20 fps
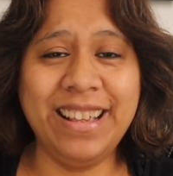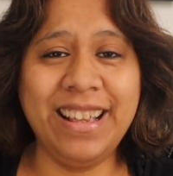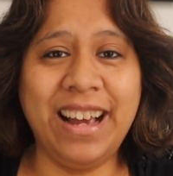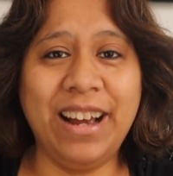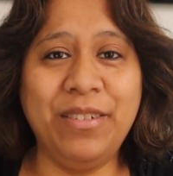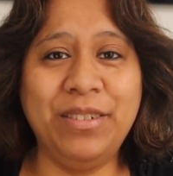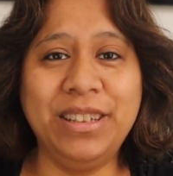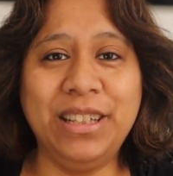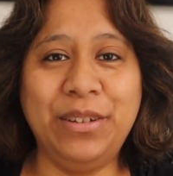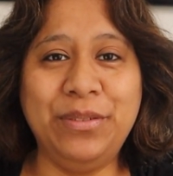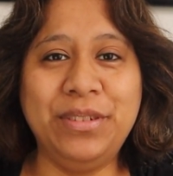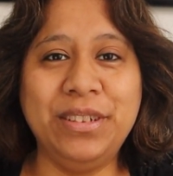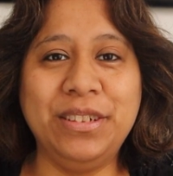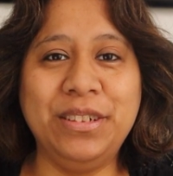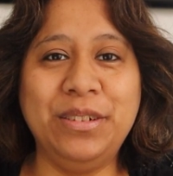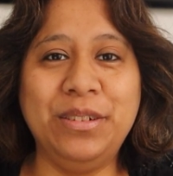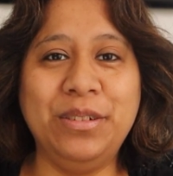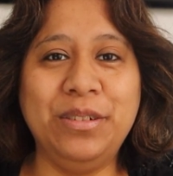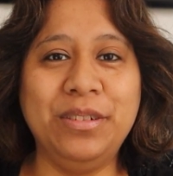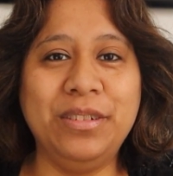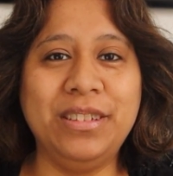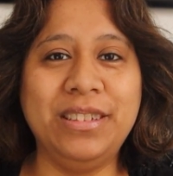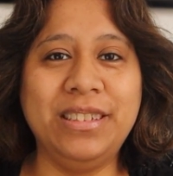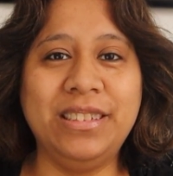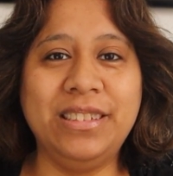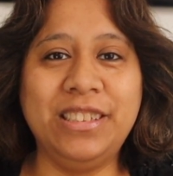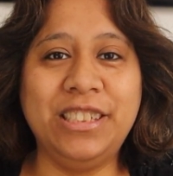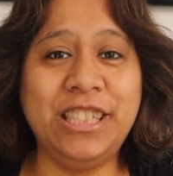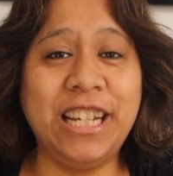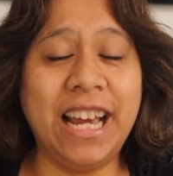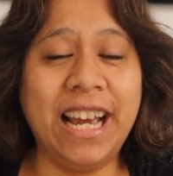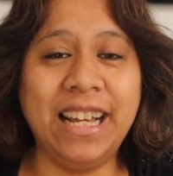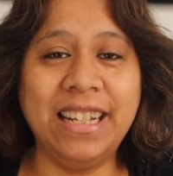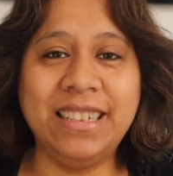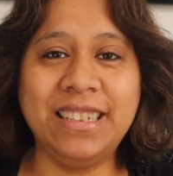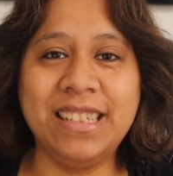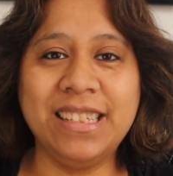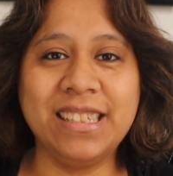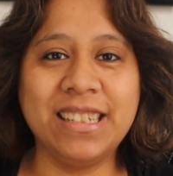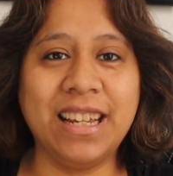I would love to
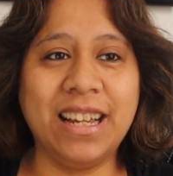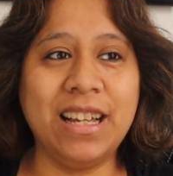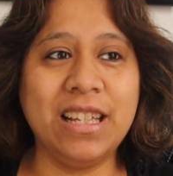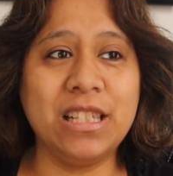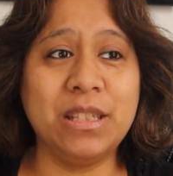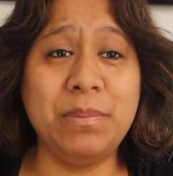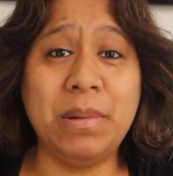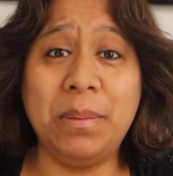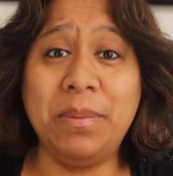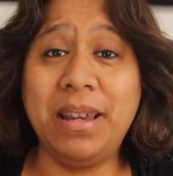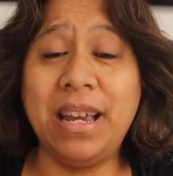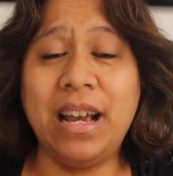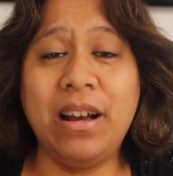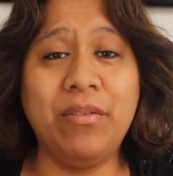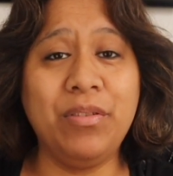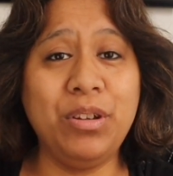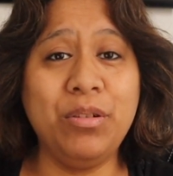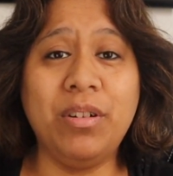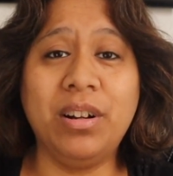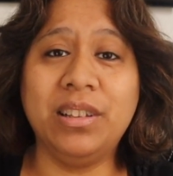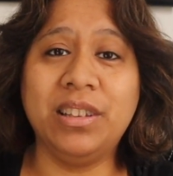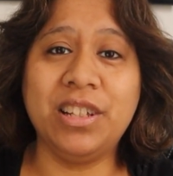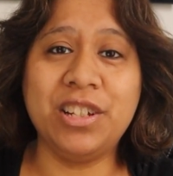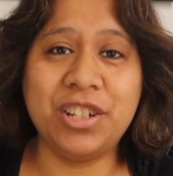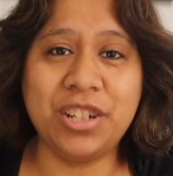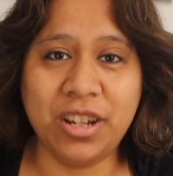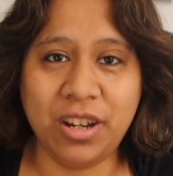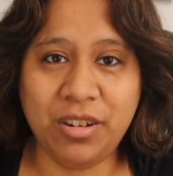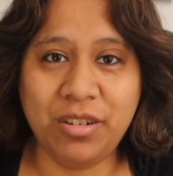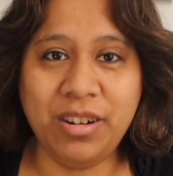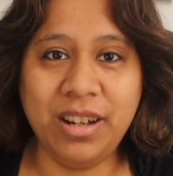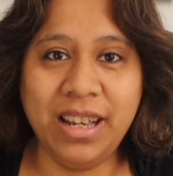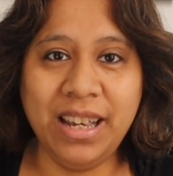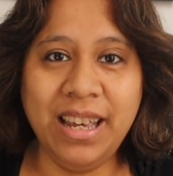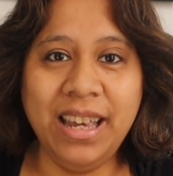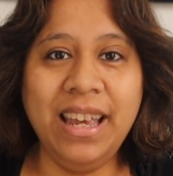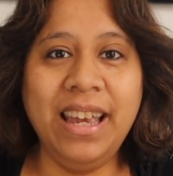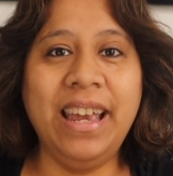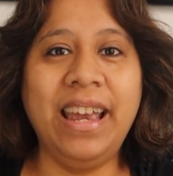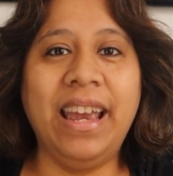chat, discuss, maybe have you on the show,
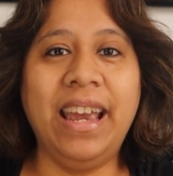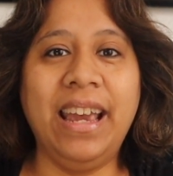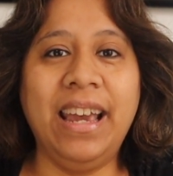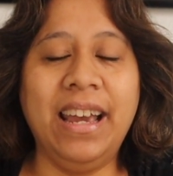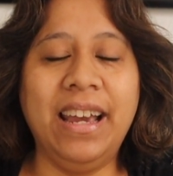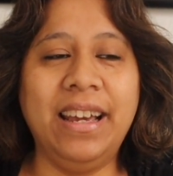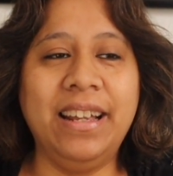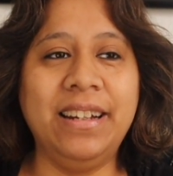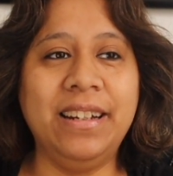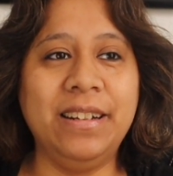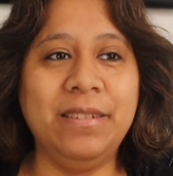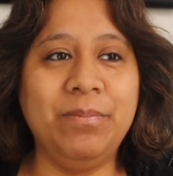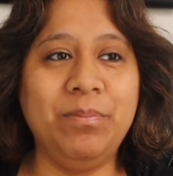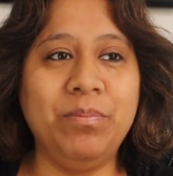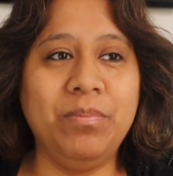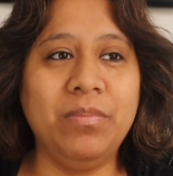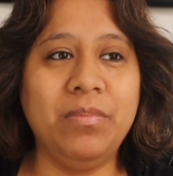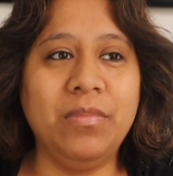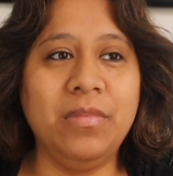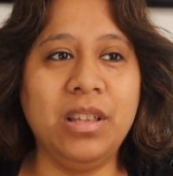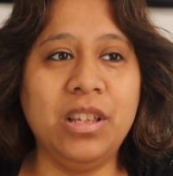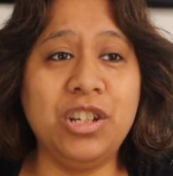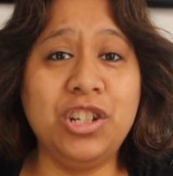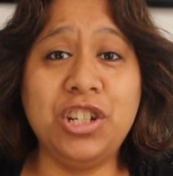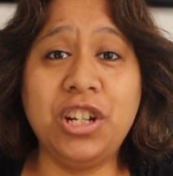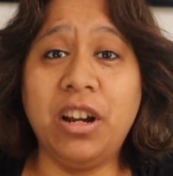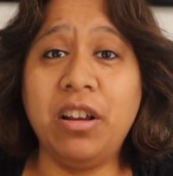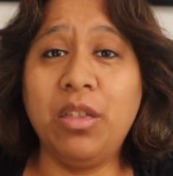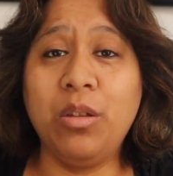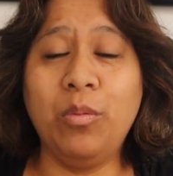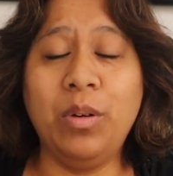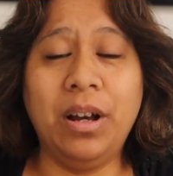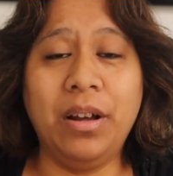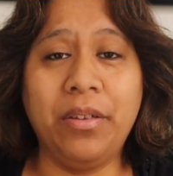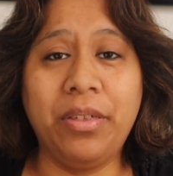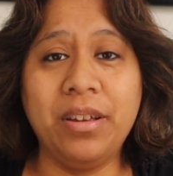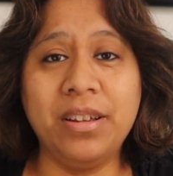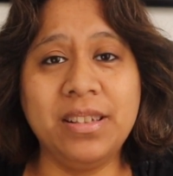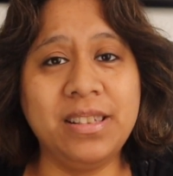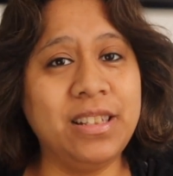and share the
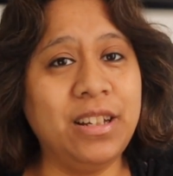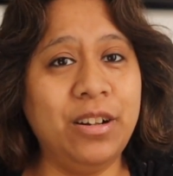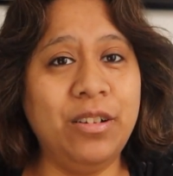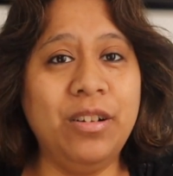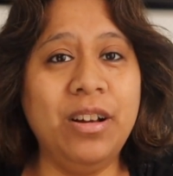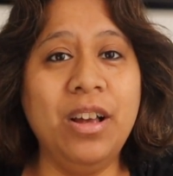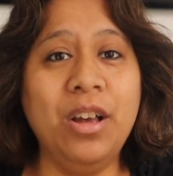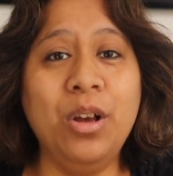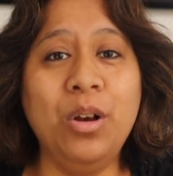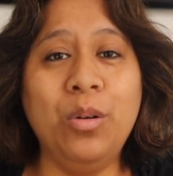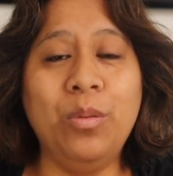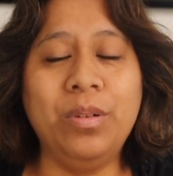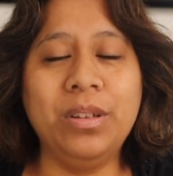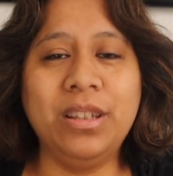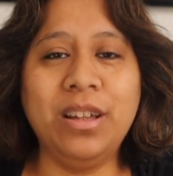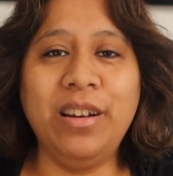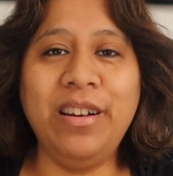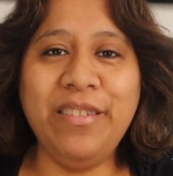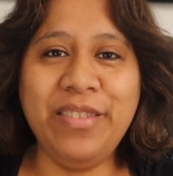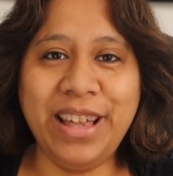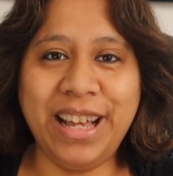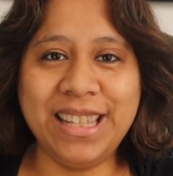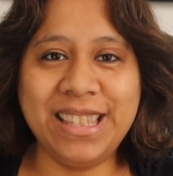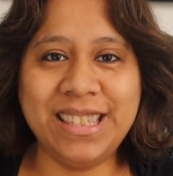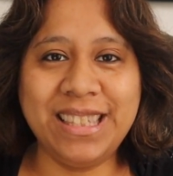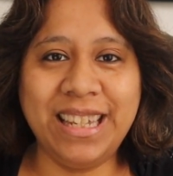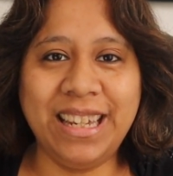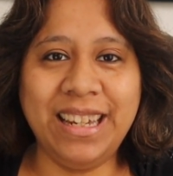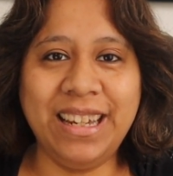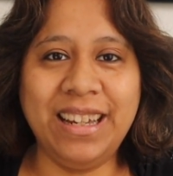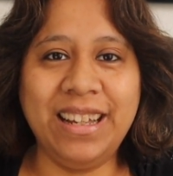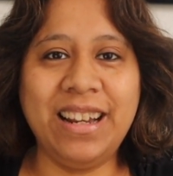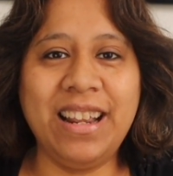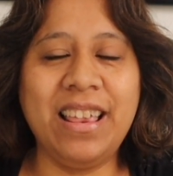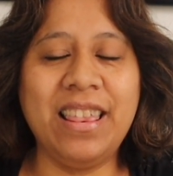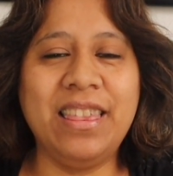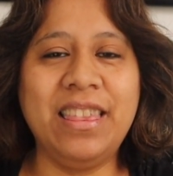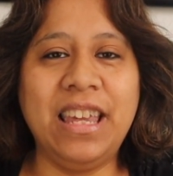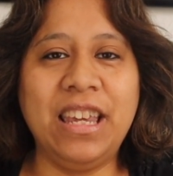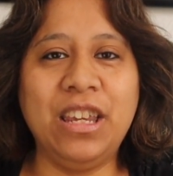wealth. So with all of that said,
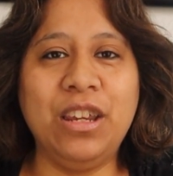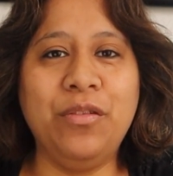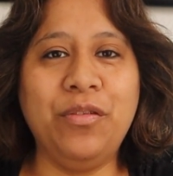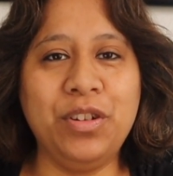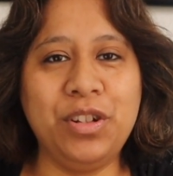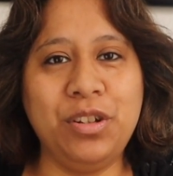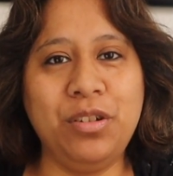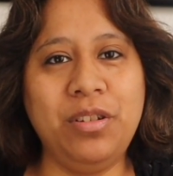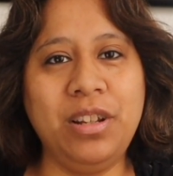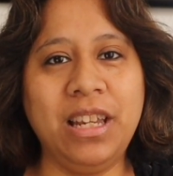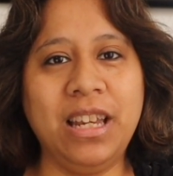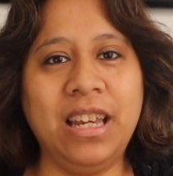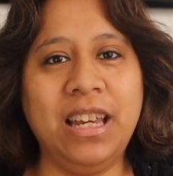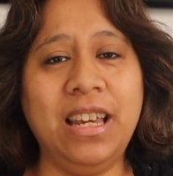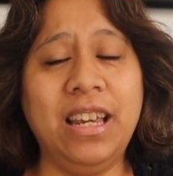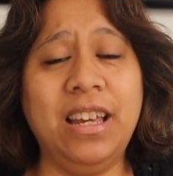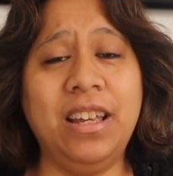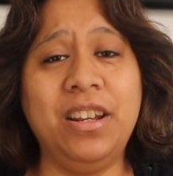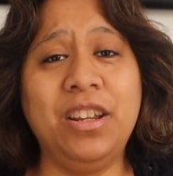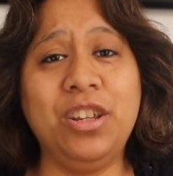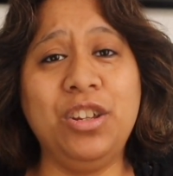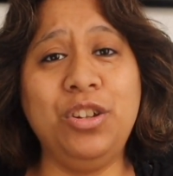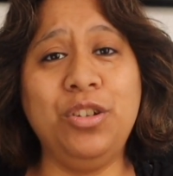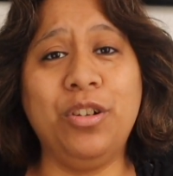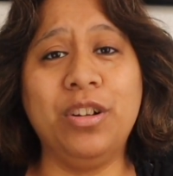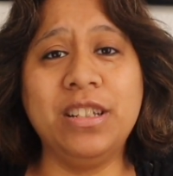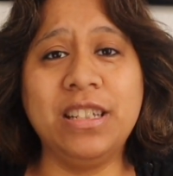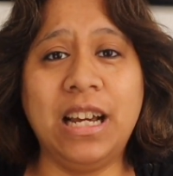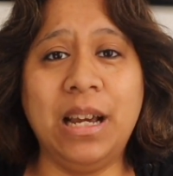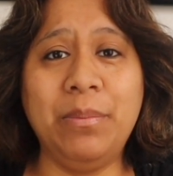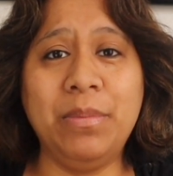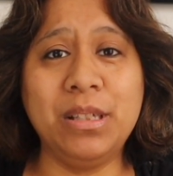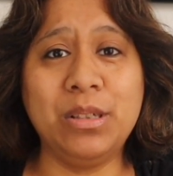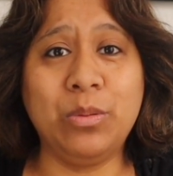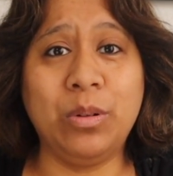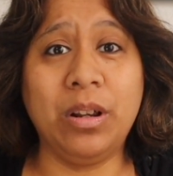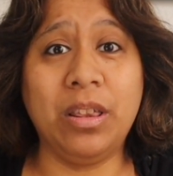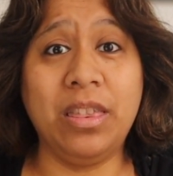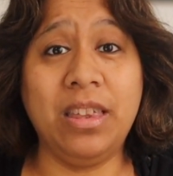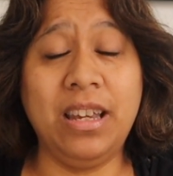thank you for tuning in. Your time is
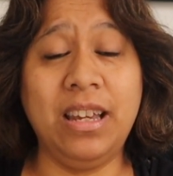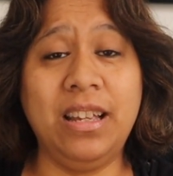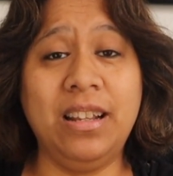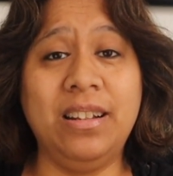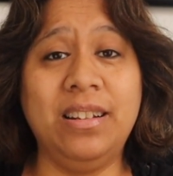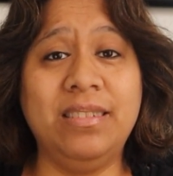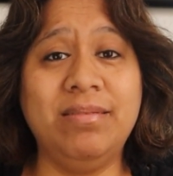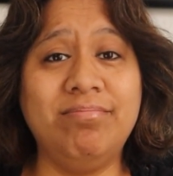worth it.